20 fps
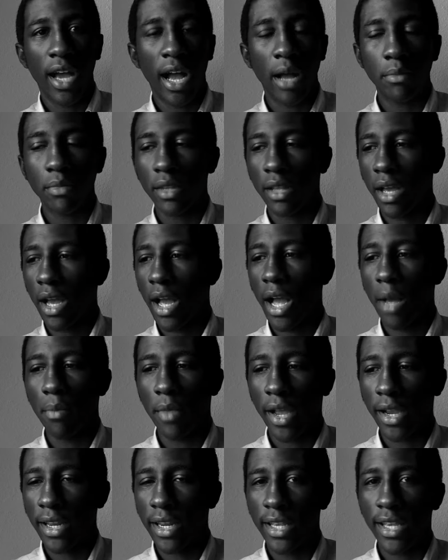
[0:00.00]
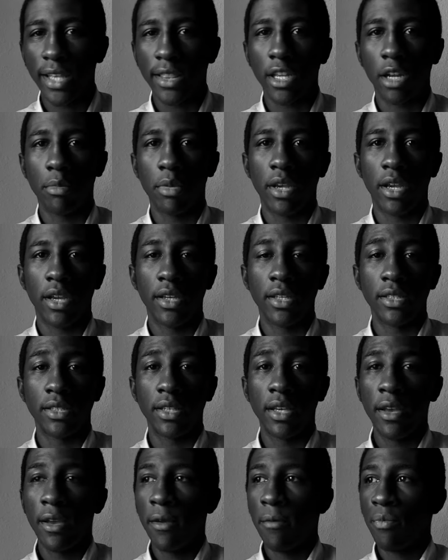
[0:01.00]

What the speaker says: I'm not going to get there, because